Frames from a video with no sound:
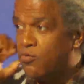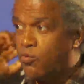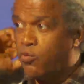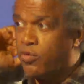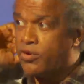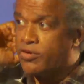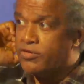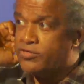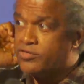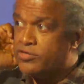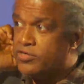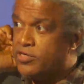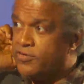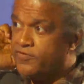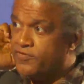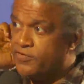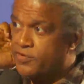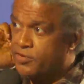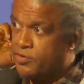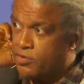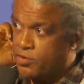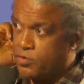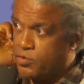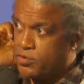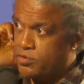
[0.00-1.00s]
us. Where did you live
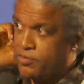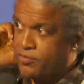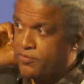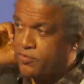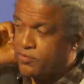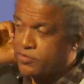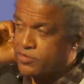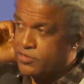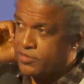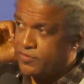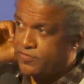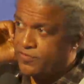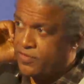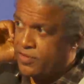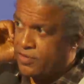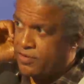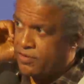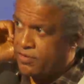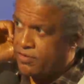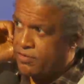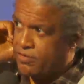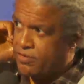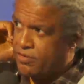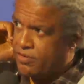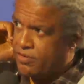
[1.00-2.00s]
in New York when you first lived there?